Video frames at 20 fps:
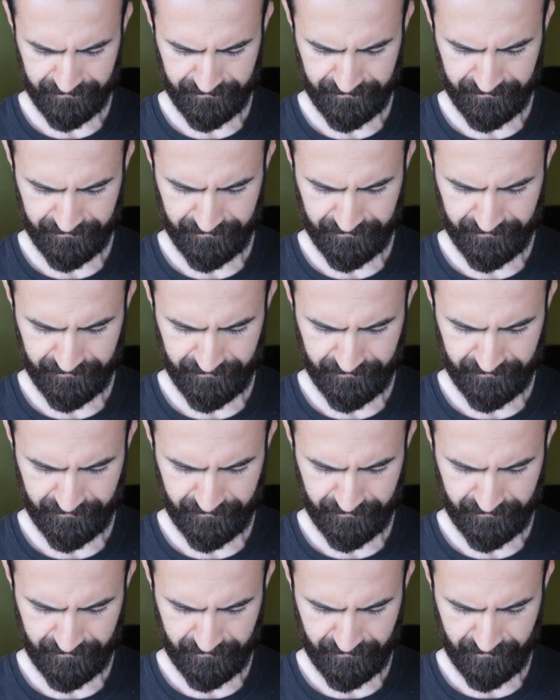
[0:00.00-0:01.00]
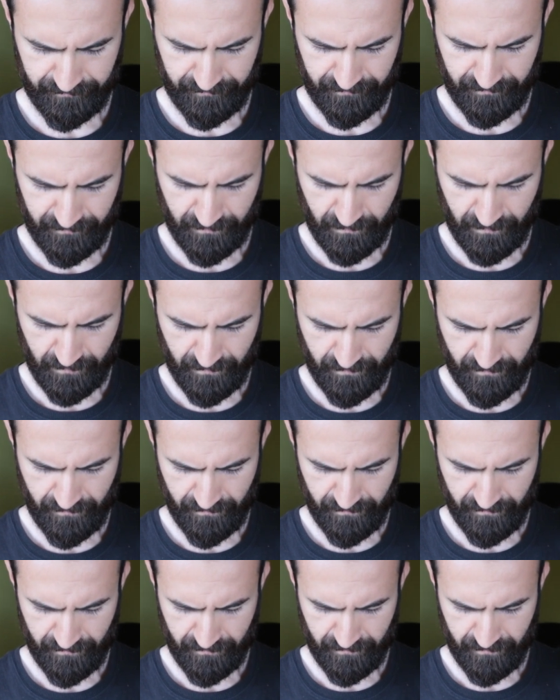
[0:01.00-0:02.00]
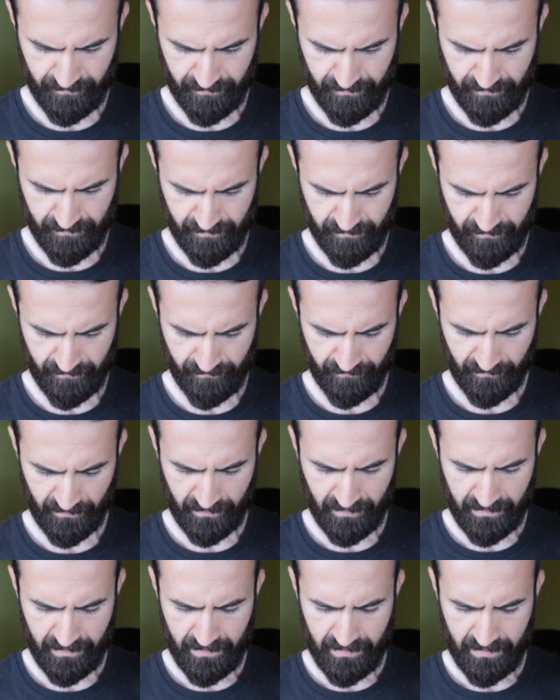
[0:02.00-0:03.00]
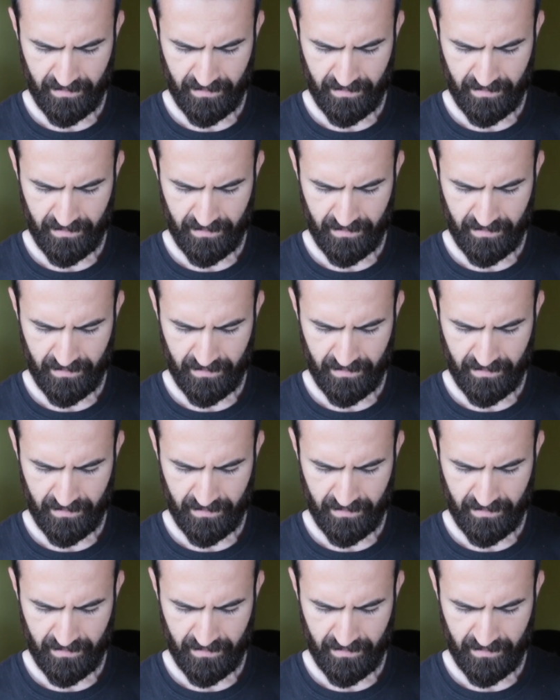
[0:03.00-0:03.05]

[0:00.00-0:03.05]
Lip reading: Nobody speaks.